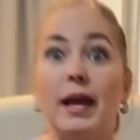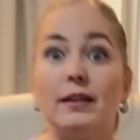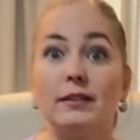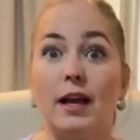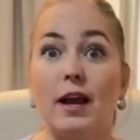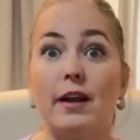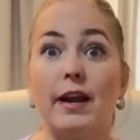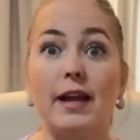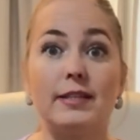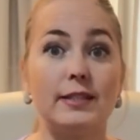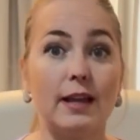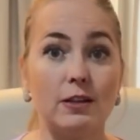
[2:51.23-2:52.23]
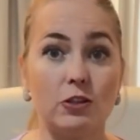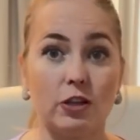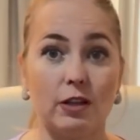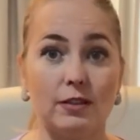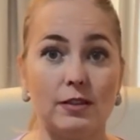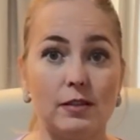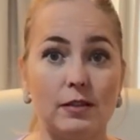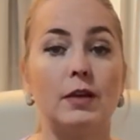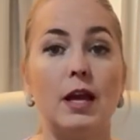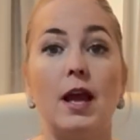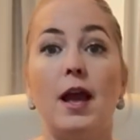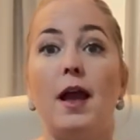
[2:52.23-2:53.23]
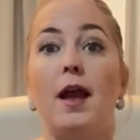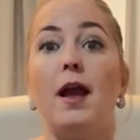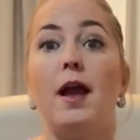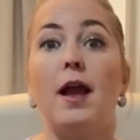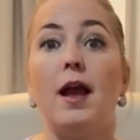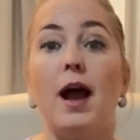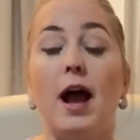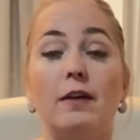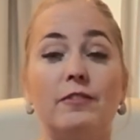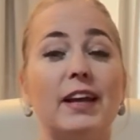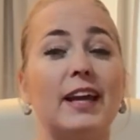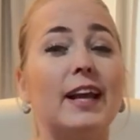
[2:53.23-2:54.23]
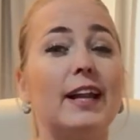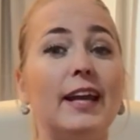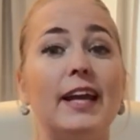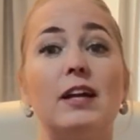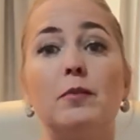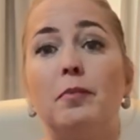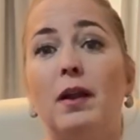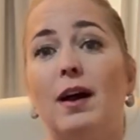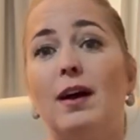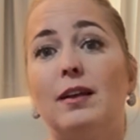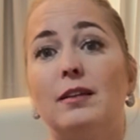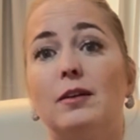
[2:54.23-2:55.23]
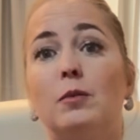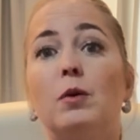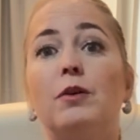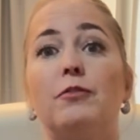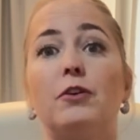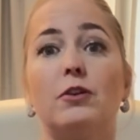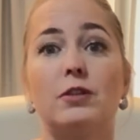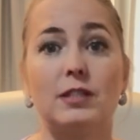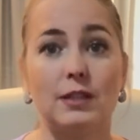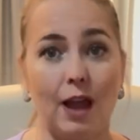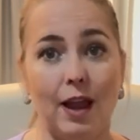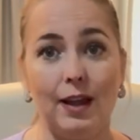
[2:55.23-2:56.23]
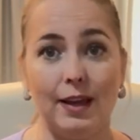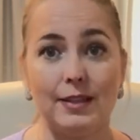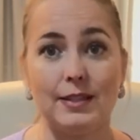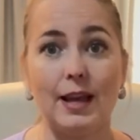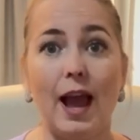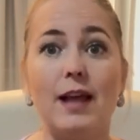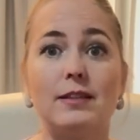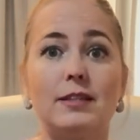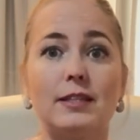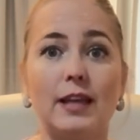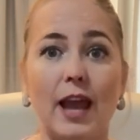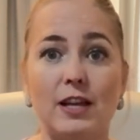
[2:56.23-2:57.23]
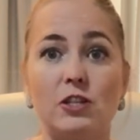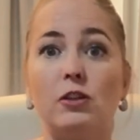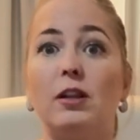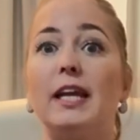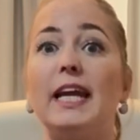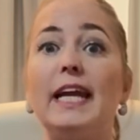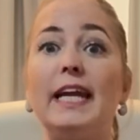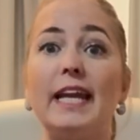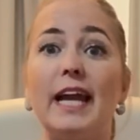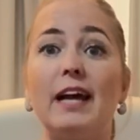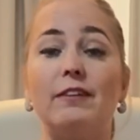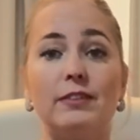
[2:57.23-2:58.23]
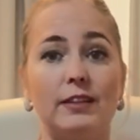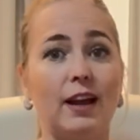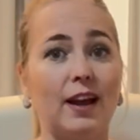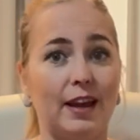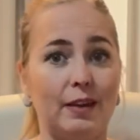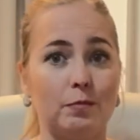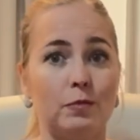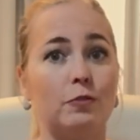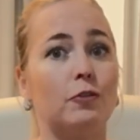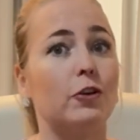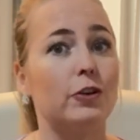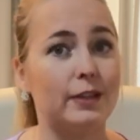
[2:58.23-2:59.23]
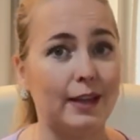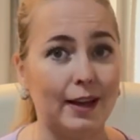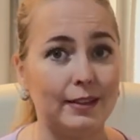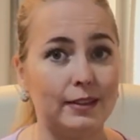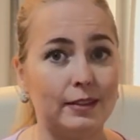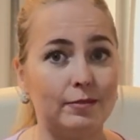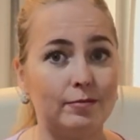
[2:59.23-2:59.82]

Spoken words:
and hair essentials. Have a clear plan with your stylist and schedule enough time for that.